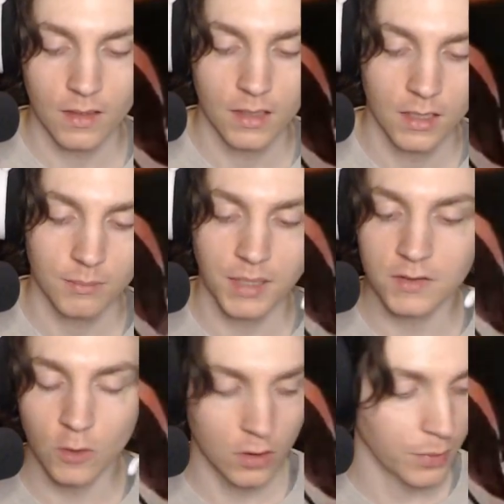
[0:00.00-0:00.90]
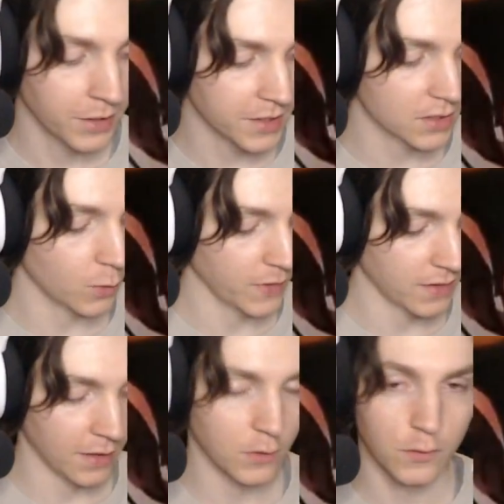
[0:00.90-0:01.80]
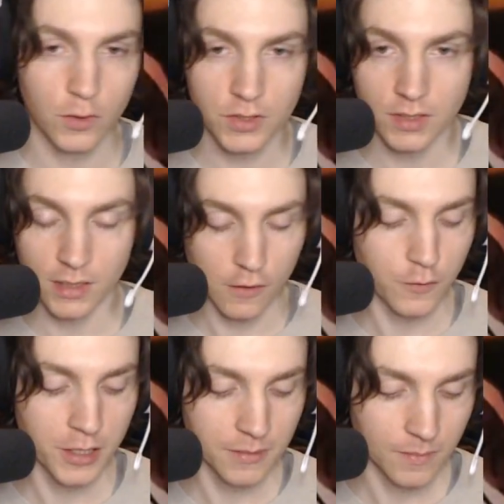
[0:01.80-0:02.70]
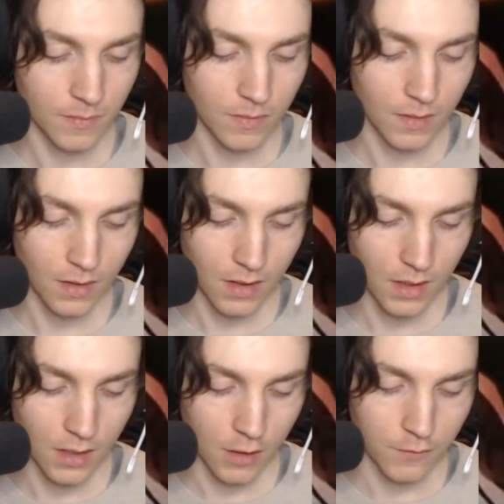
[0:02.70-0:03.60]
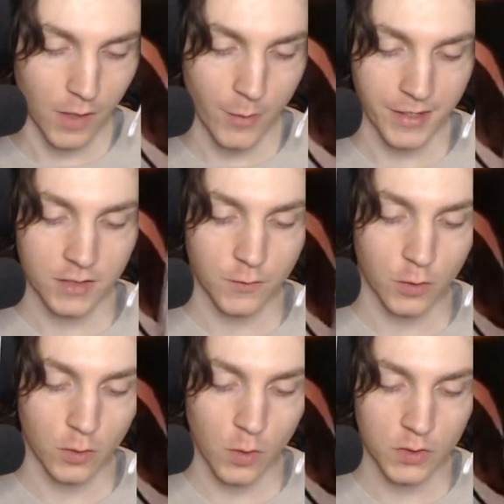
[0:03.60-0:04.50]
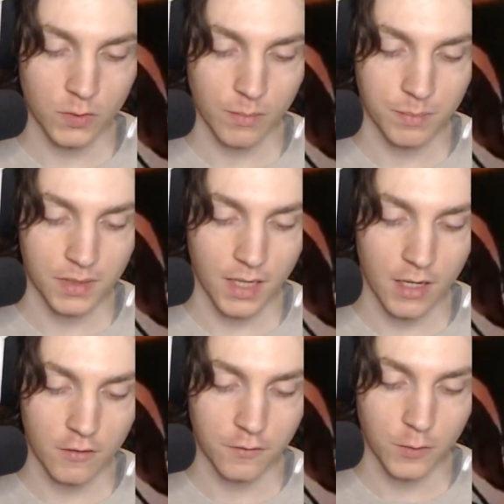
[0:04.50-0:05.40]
But all the bodies, we take it, of course, that are free. For our next 4 costs, we play 4